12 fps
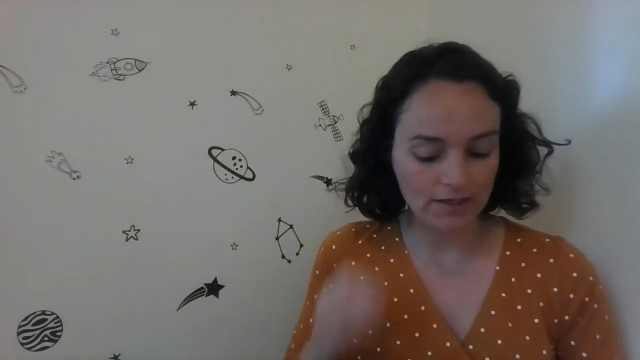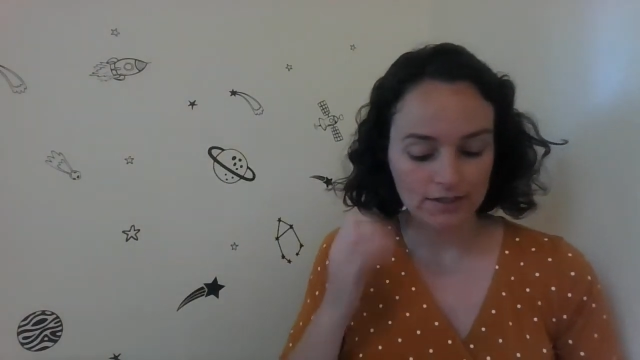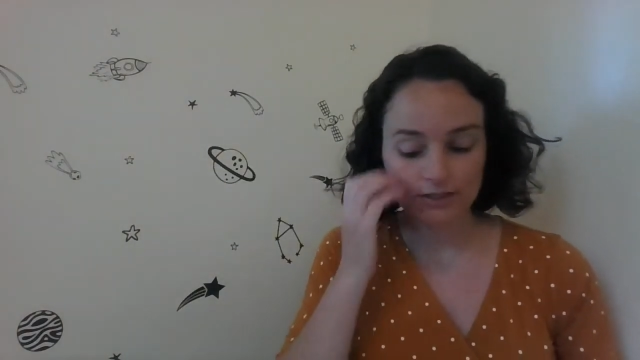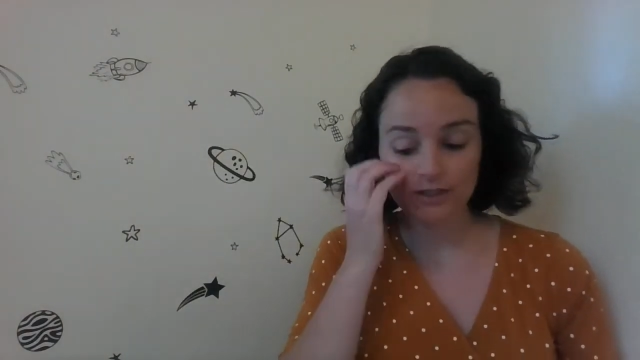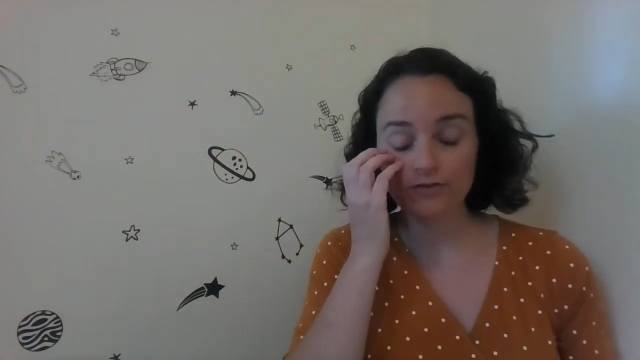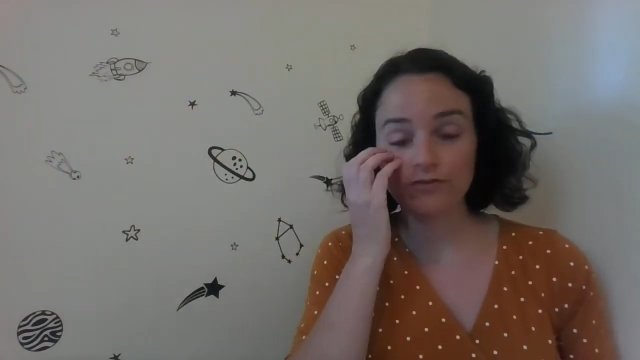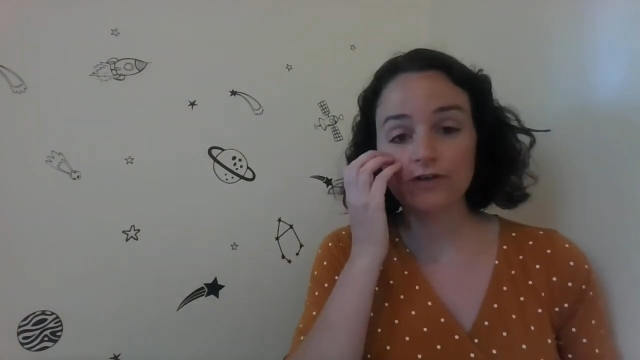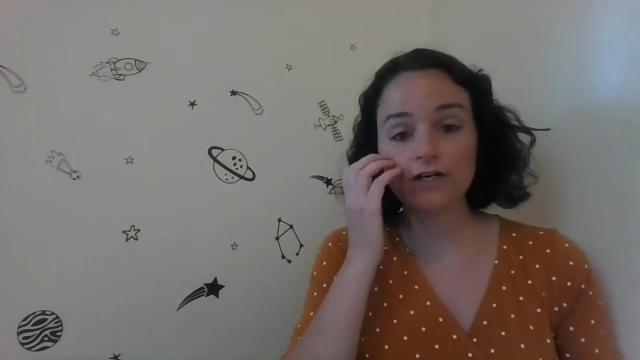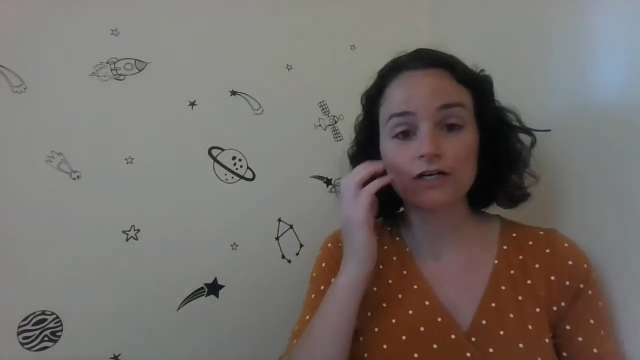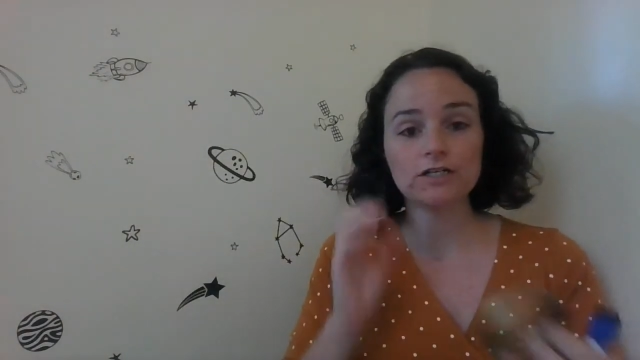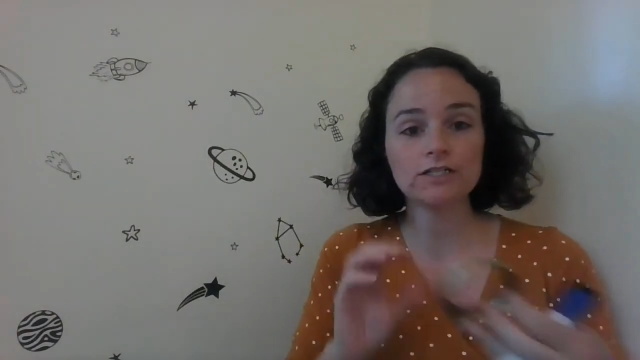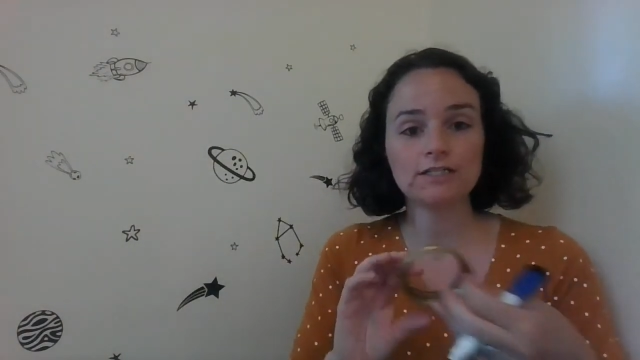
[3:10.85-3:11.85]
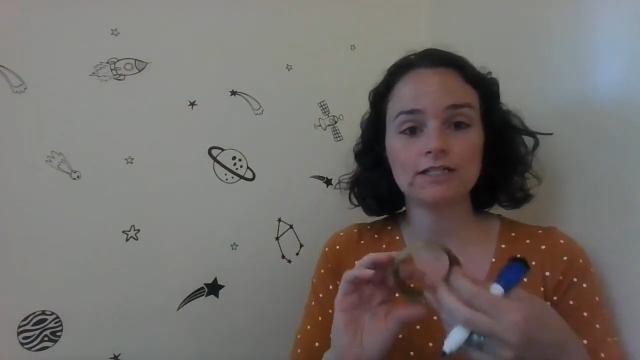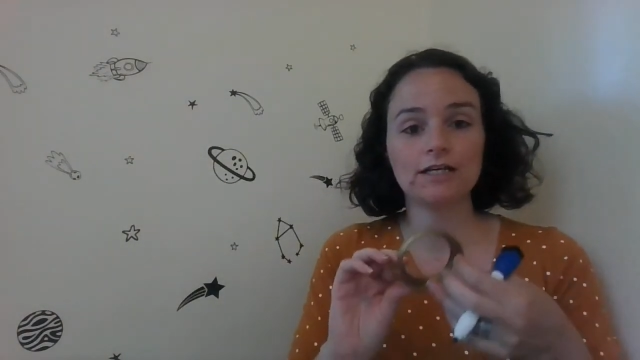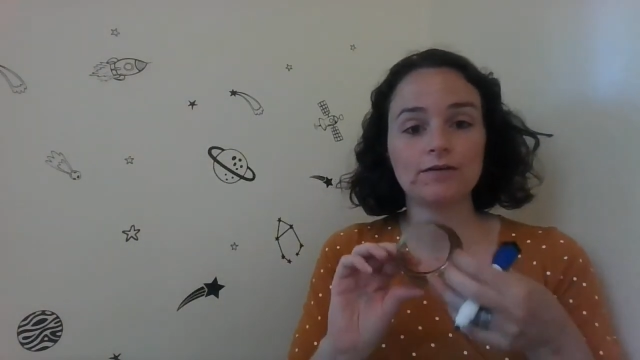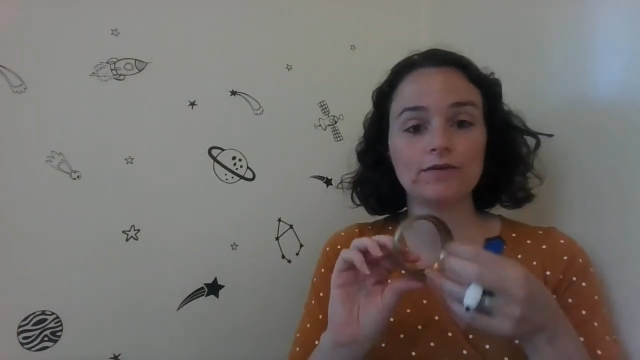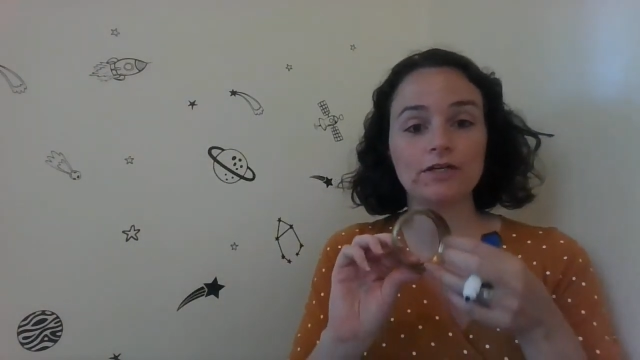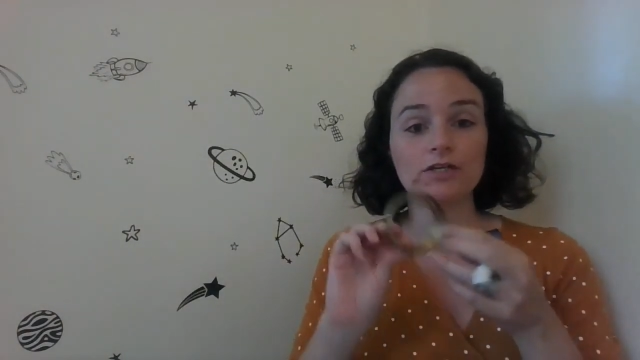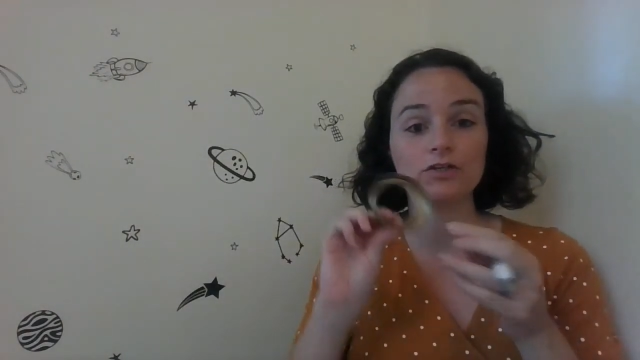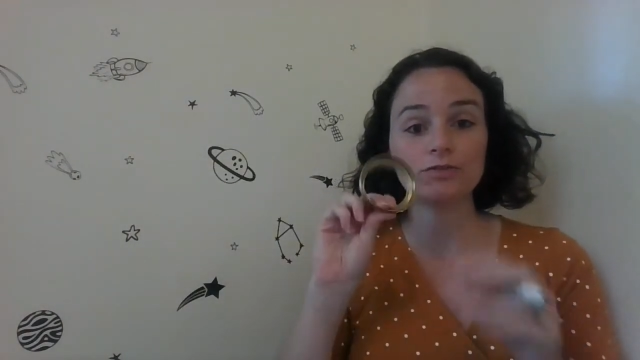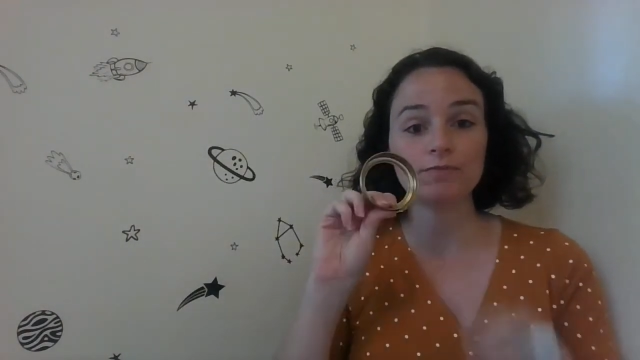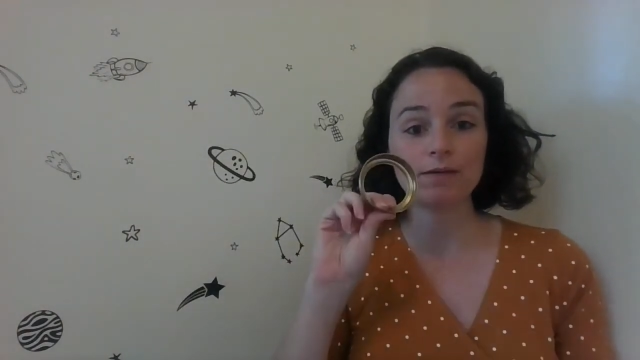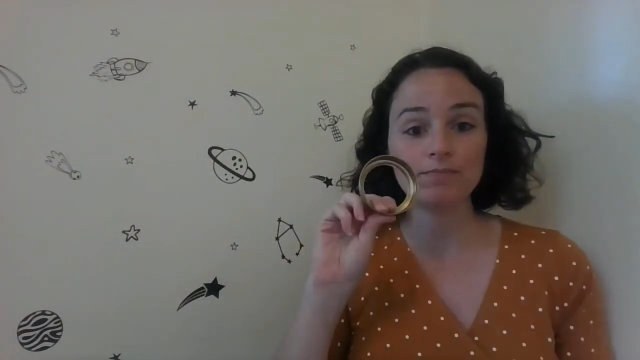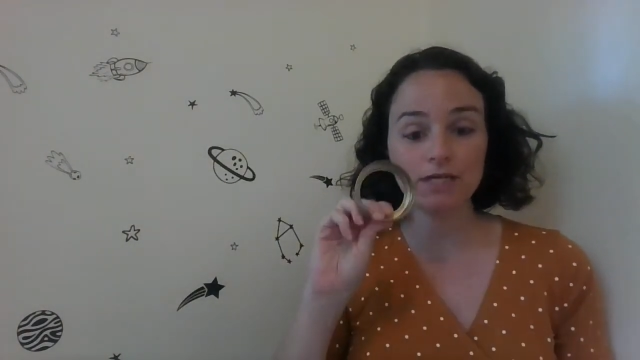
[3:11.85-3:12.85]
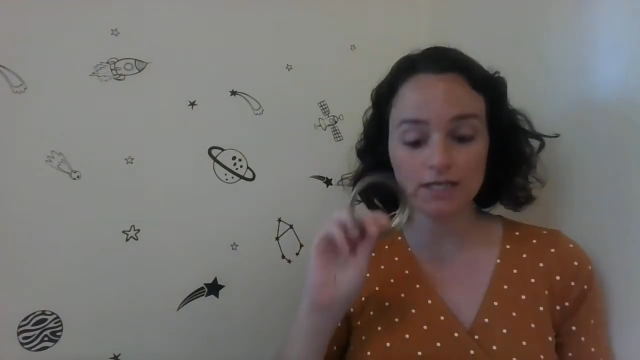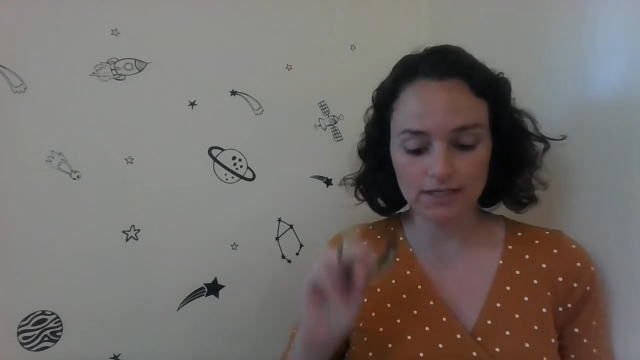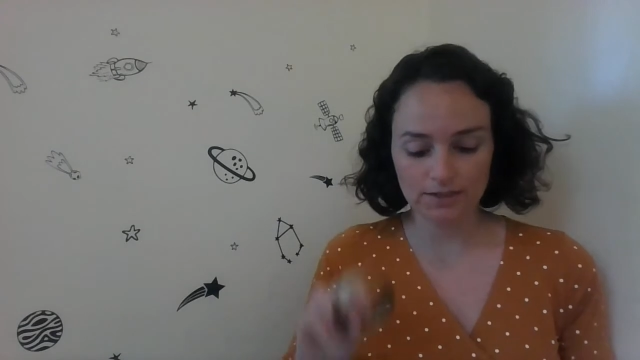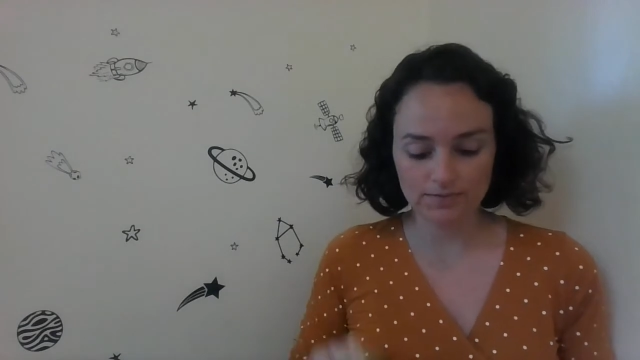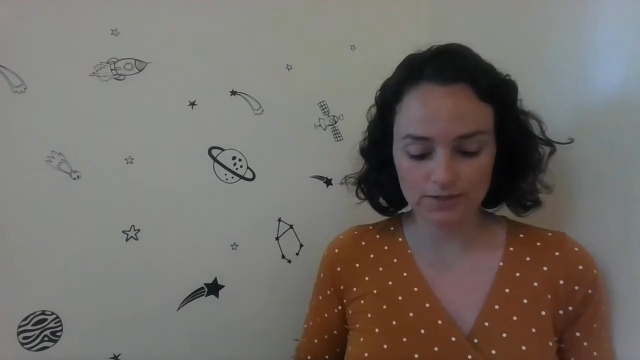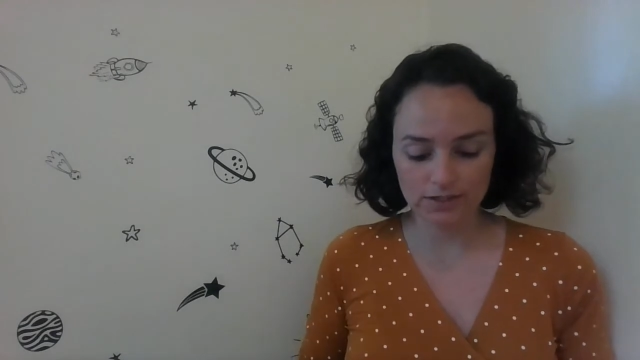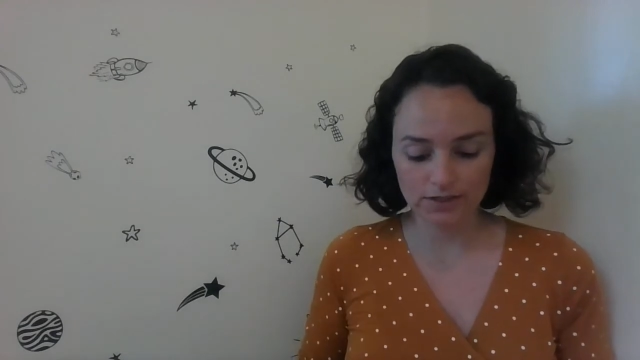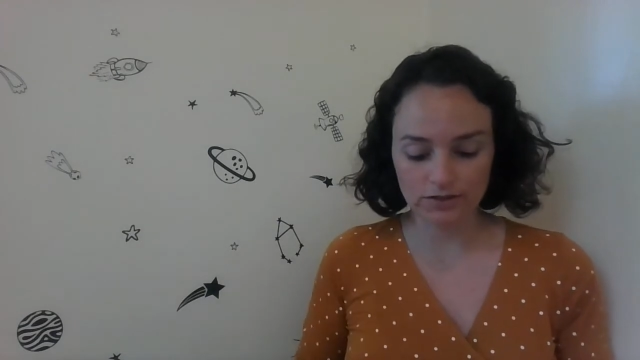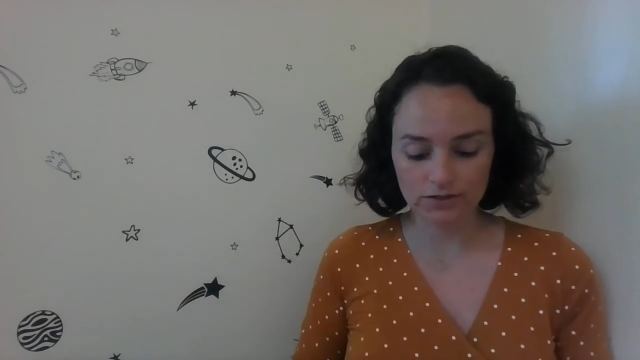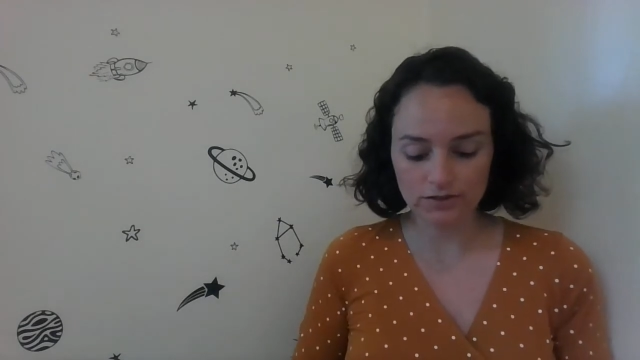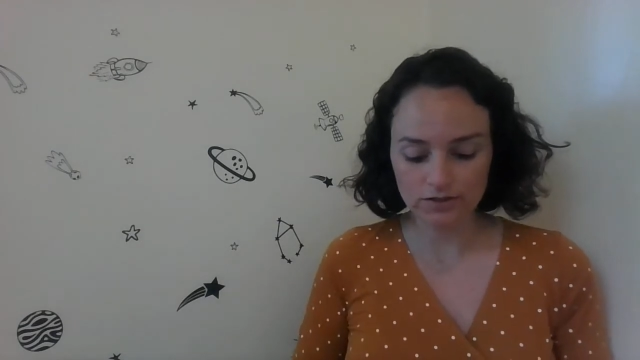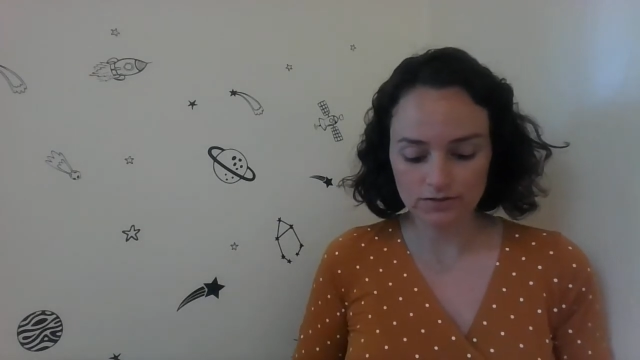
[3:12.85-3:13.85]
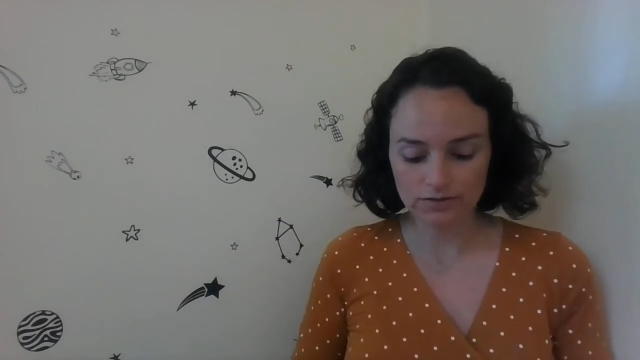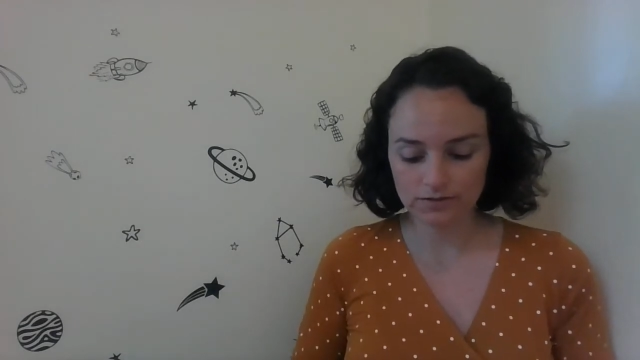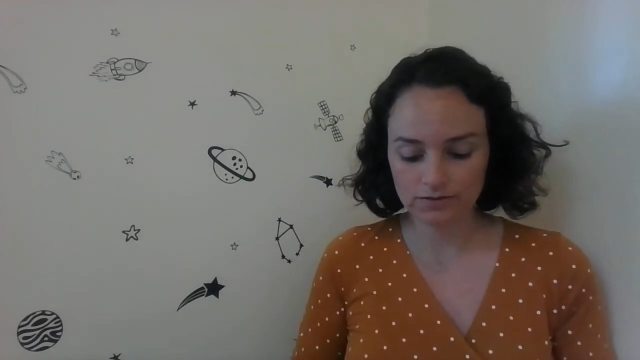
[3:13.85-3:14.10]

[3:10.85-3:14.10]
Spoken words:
So first, I'm going to use my medium circle,